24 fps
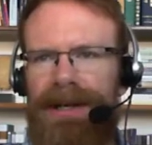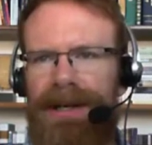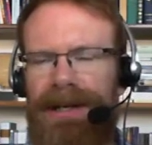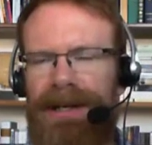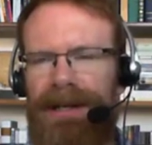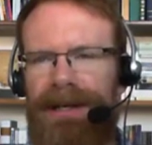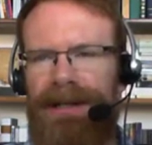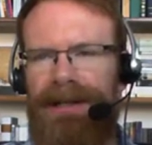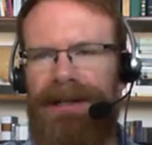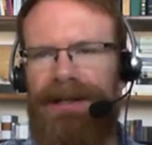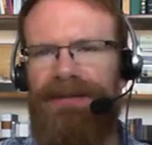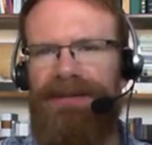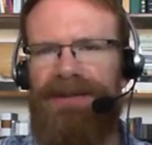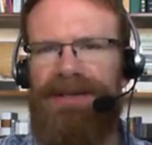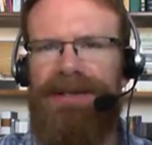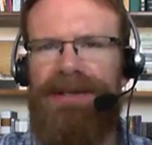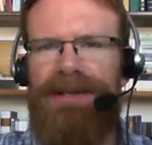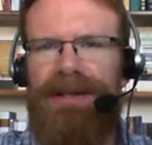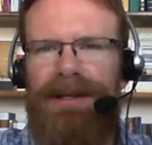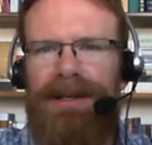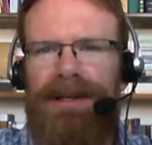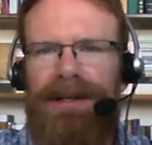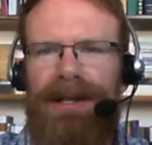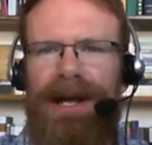uh, leave
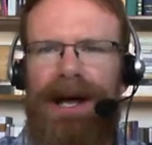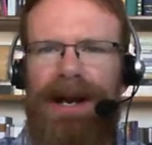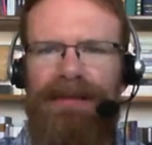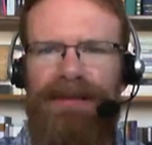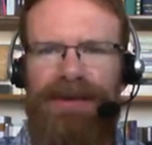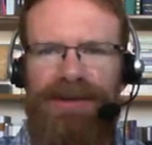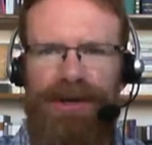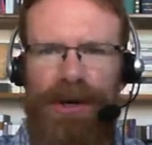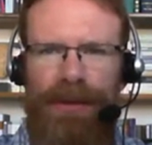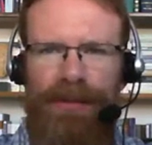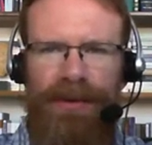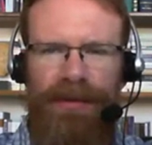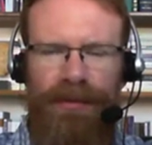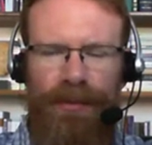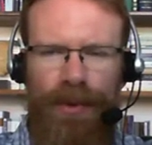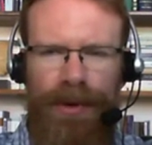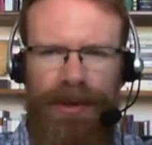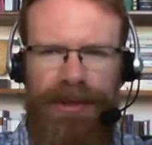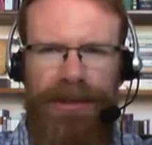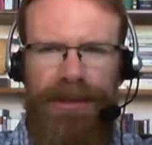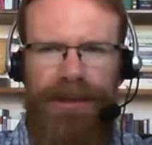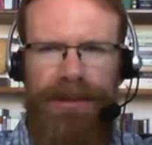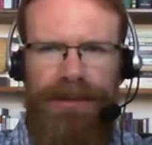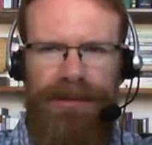us a lot of interpretive
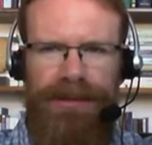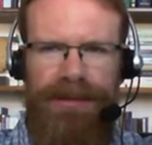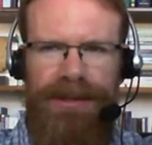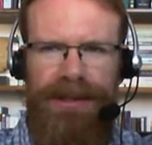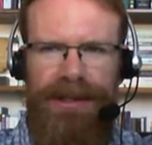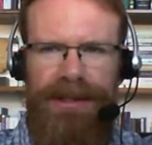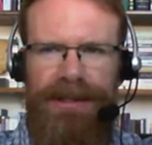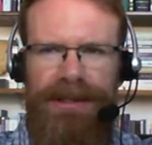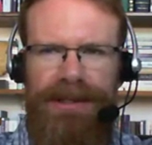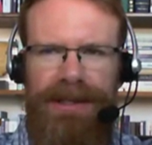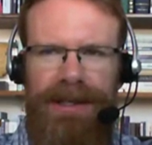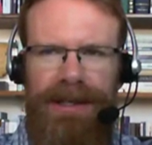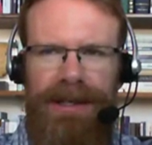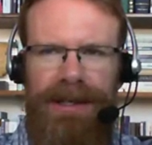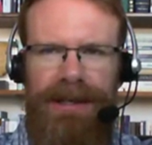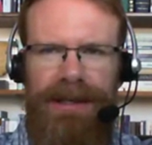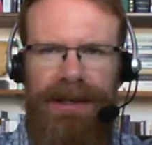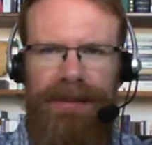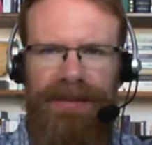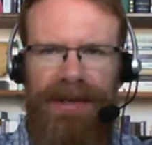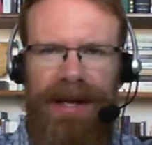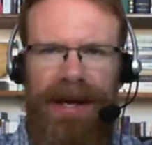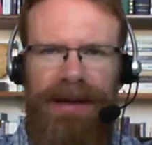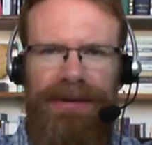work to do since they
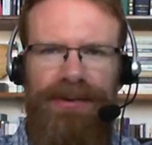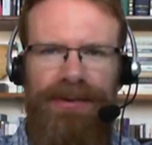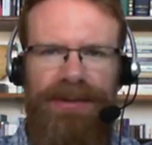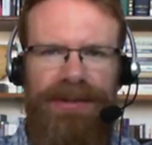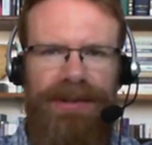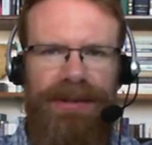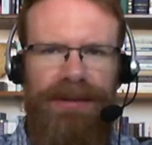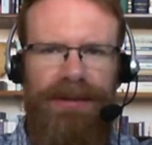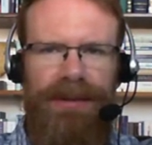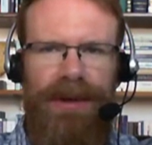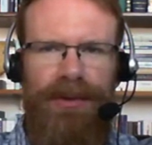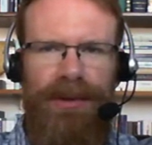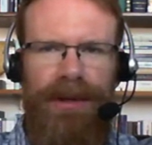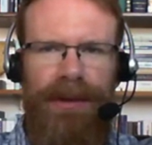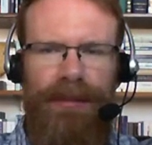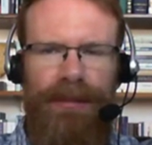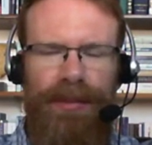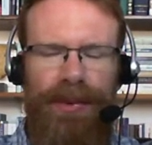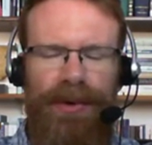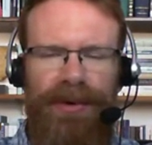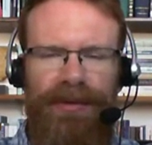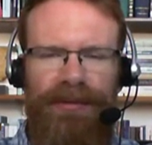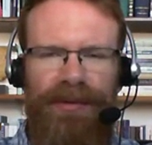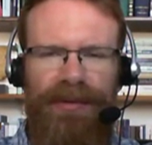come down to us in only in
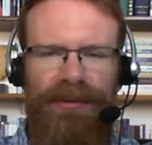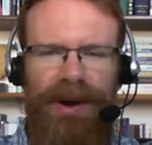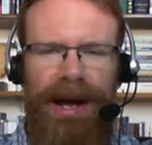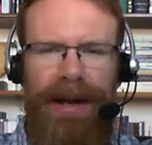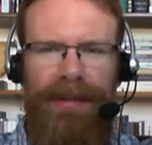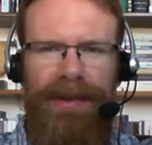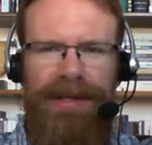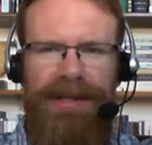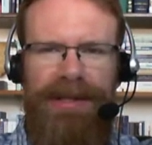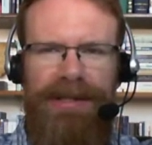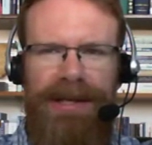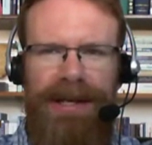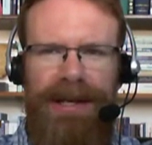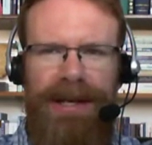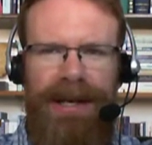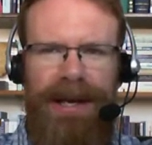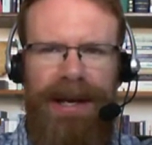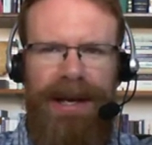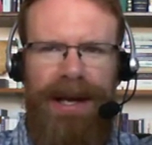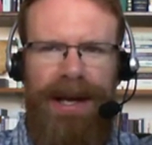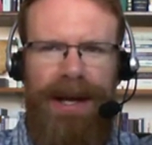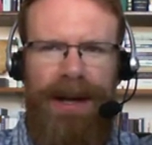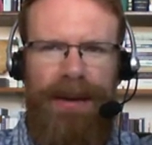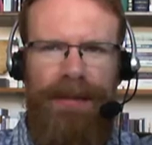broken fragments.
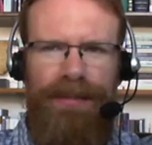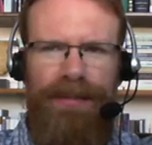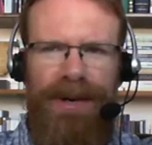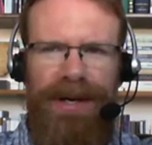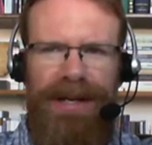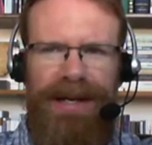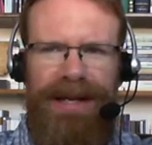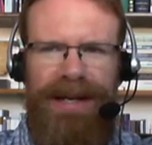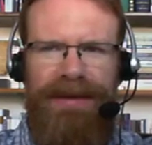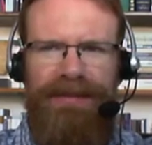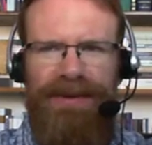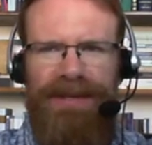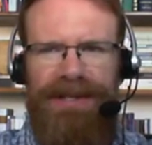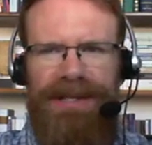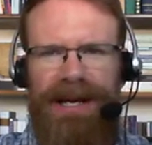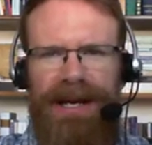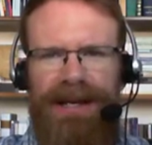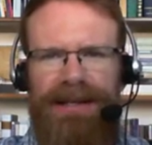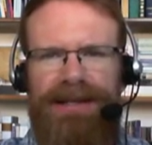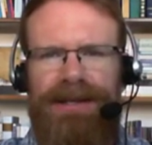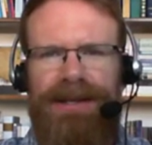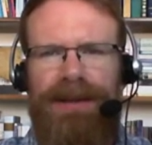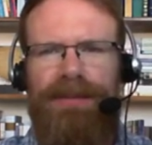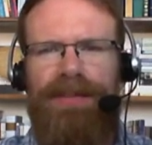But even
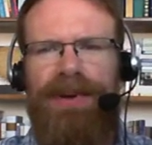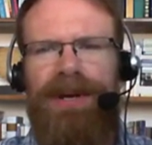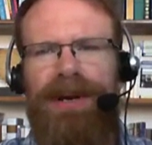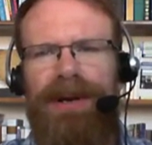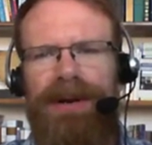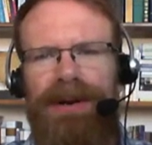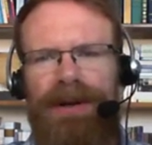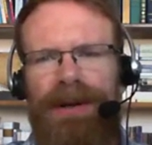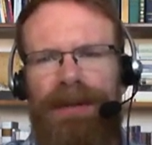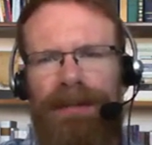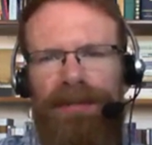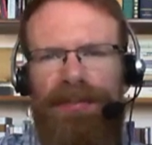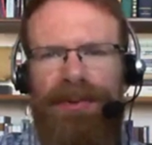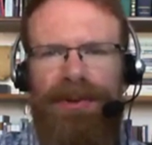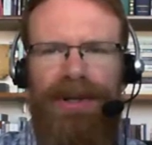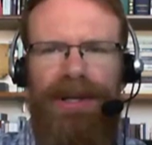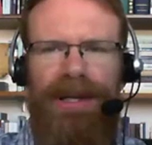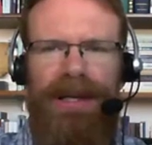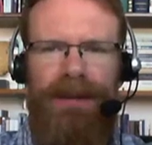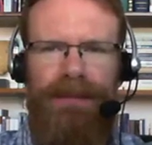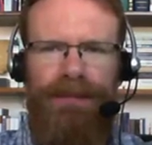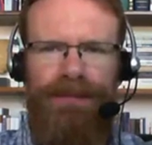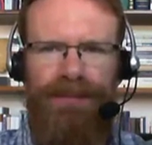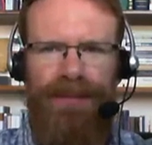texts that appear
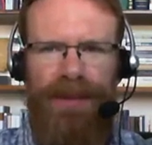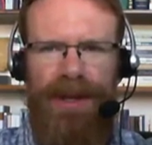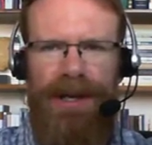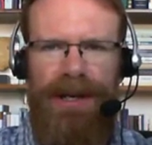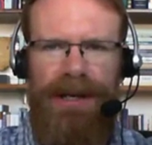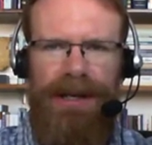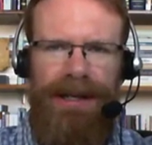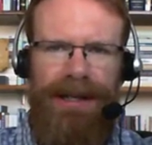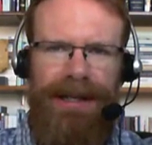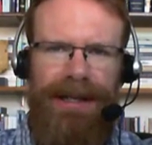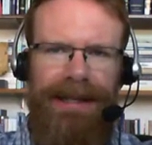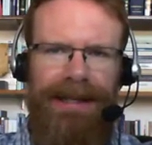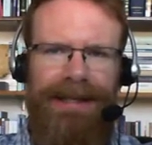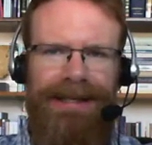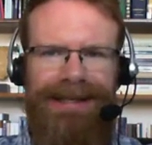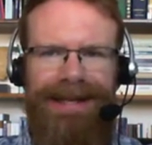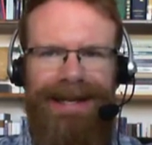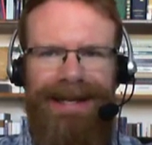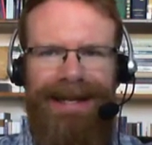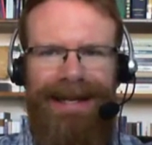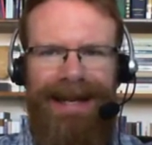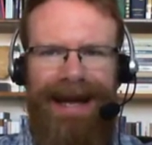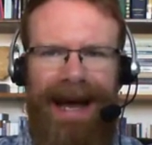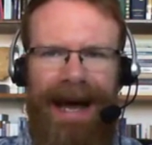complete uh, can
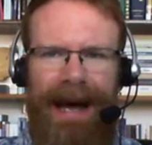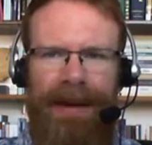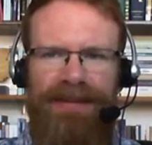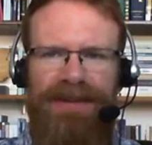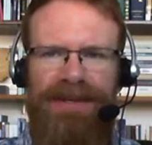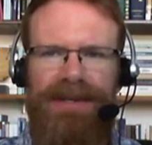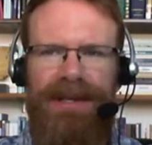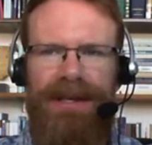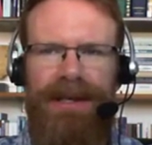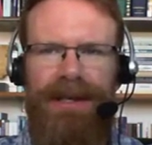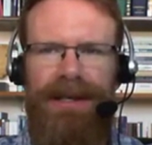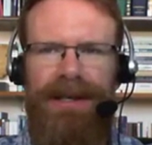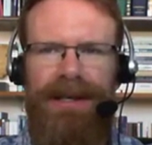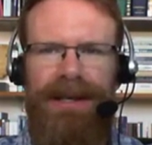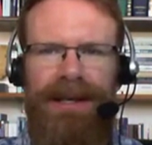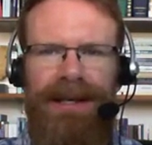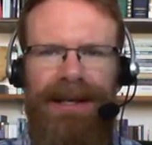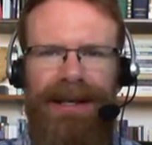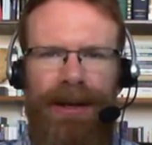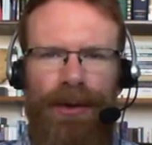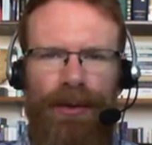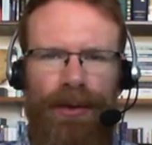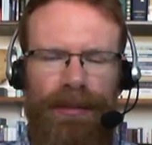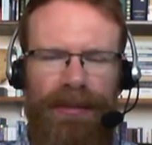contain gaps that
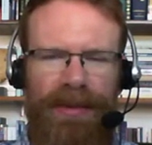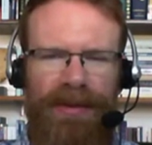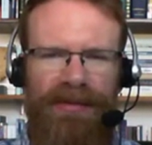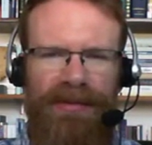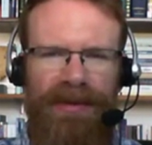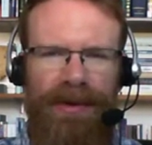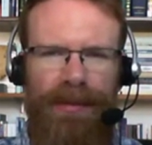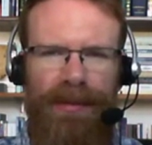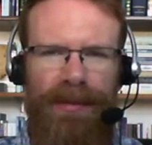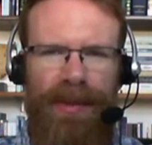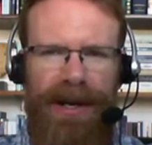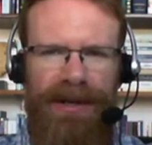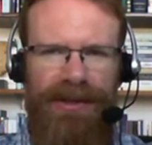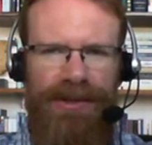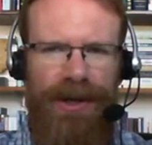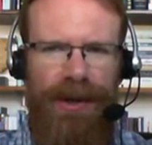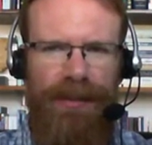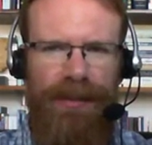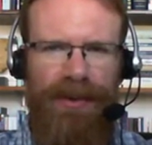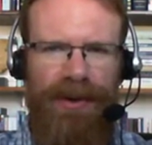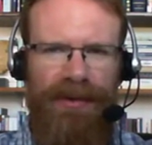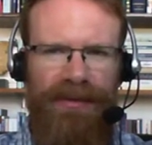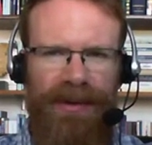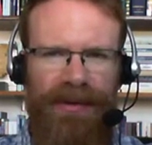can only be filled by
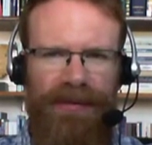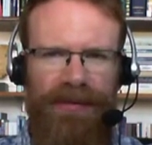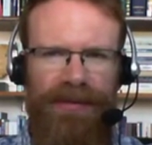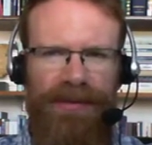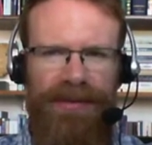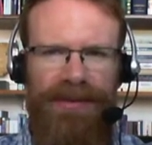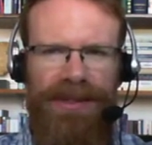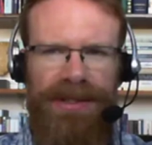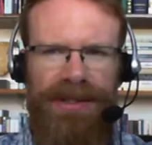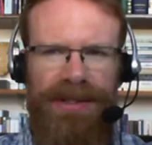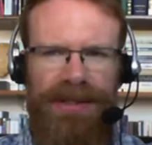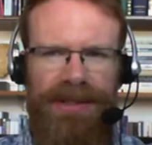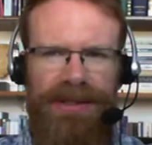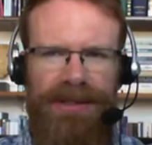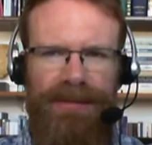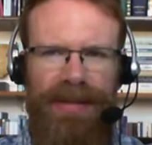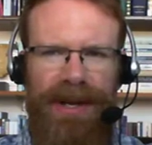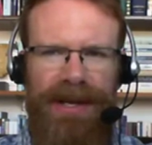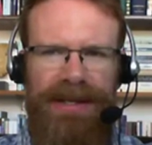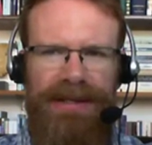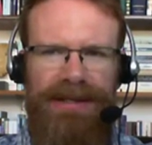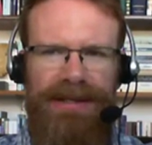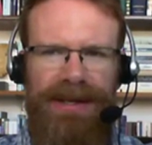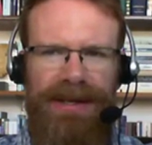interpretive inferences
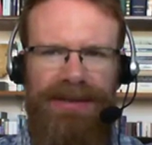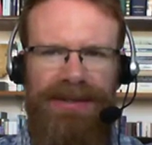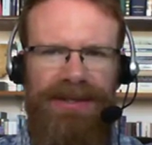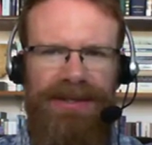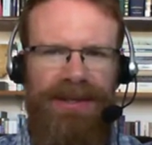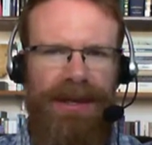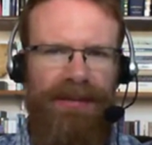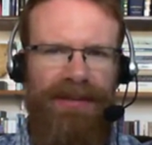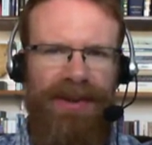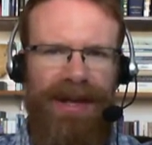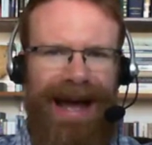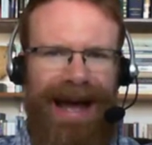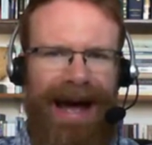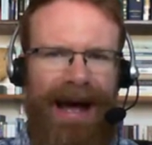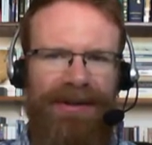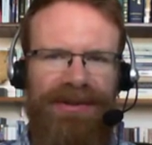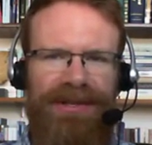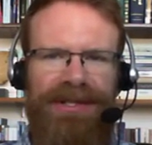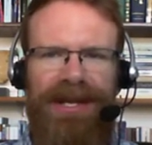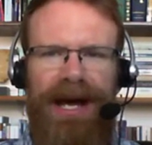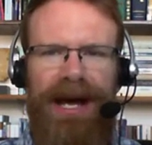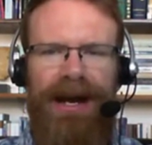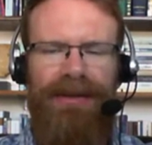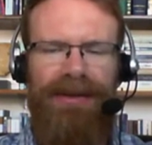based on something
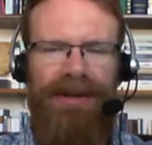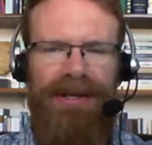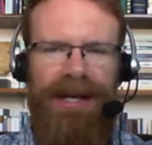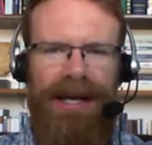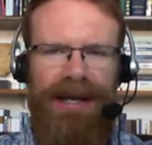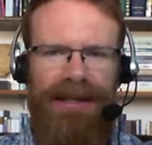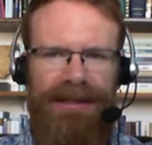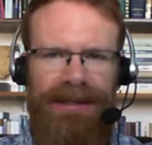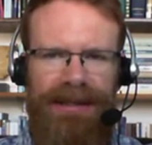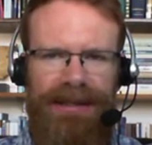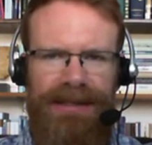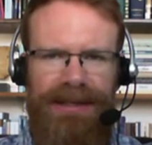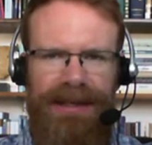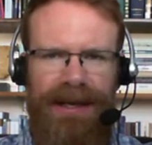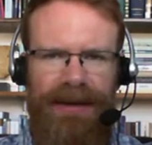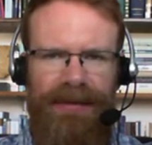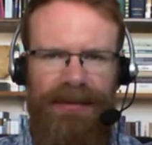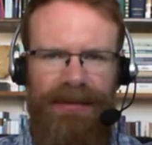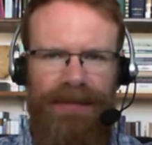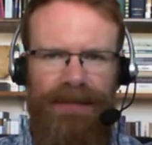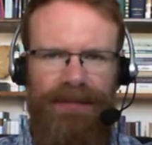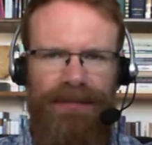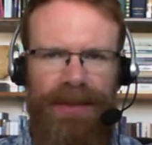outside of the text itself.